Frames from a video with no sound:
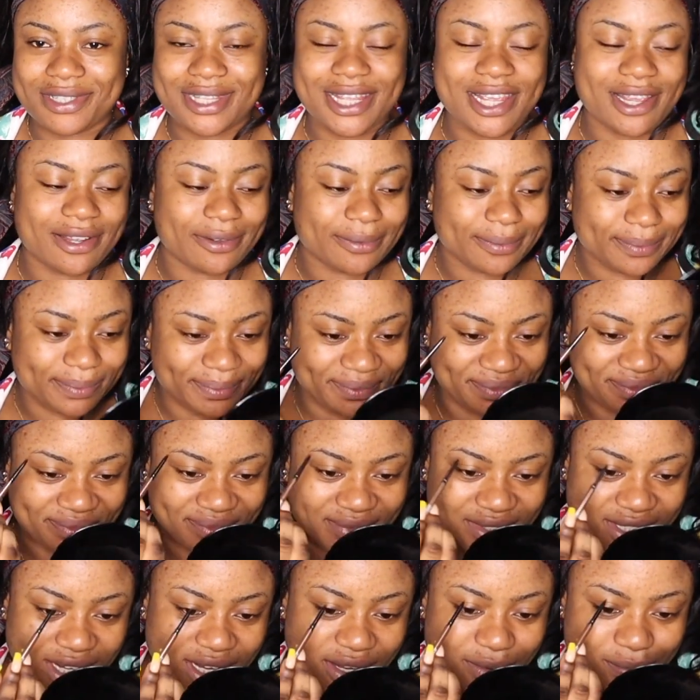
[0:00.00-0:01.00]
there.
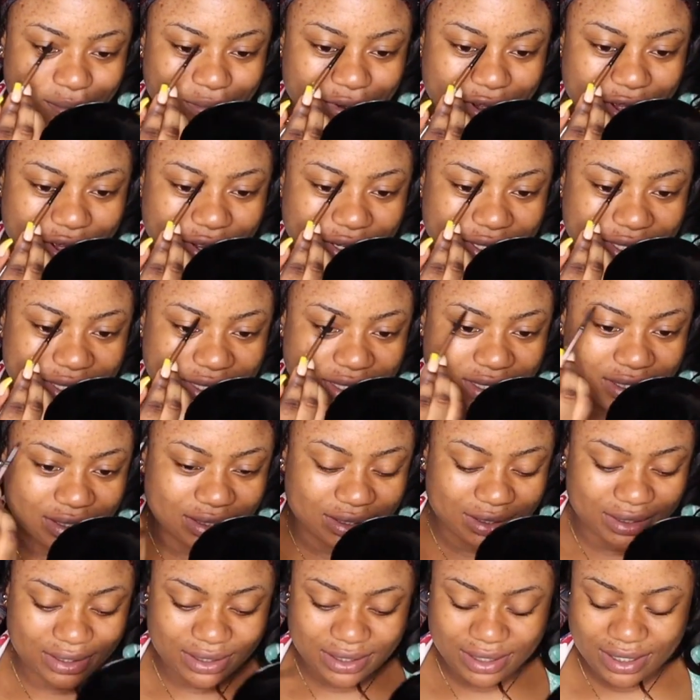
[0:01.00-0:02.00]
But
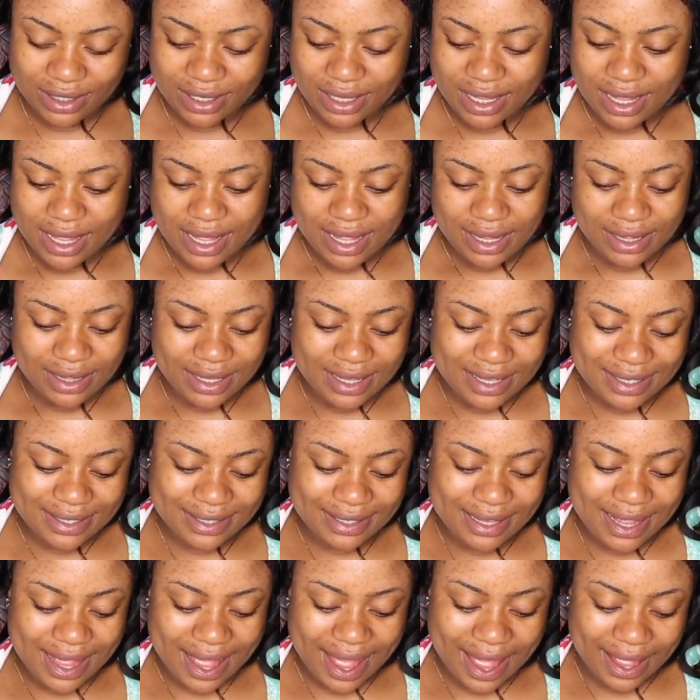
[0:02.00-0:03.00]
this
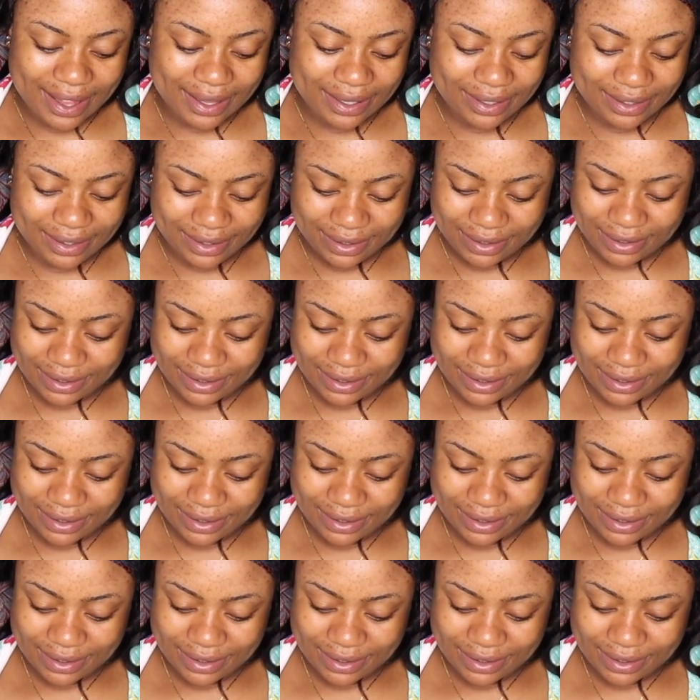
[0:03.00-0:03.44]
guy,